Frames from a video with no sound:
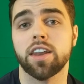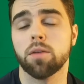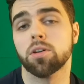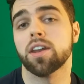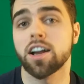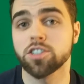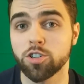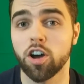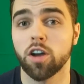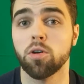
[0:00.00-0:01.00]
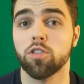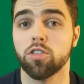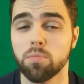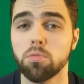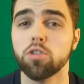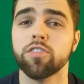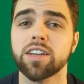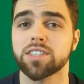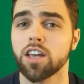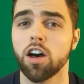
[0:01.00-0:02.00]
Now I'm going to actually talk about the movie
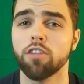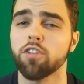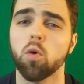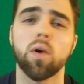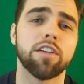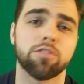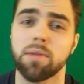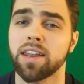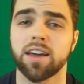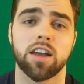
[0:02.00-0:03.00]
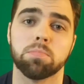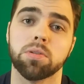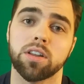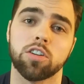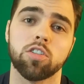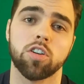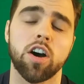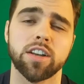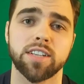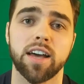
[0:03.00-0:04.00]
itself away from any kind of political
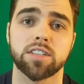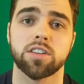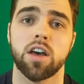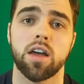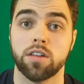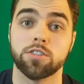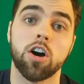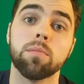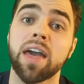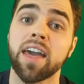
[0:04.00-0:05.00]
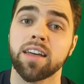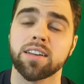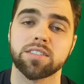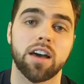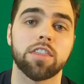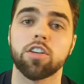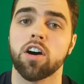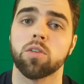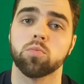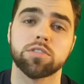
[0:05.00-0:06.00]
context. Tom Hanks, I
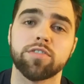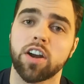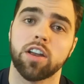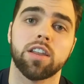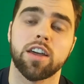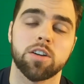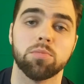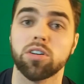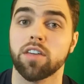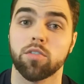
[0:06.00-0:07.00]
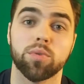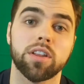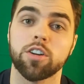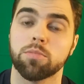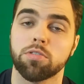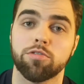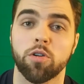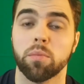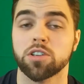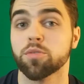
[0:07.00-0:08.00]
thought, was very likable, gave a really good
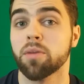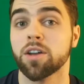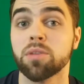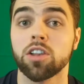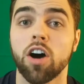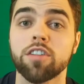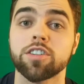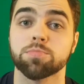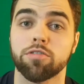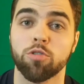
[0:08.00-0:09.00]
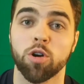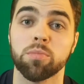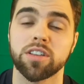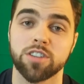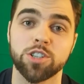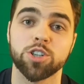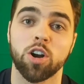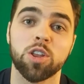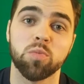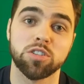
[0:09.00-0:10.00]
performance, reminded me a lot of his performance in
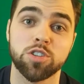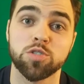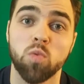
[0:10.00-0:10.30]
Charlie Wilson's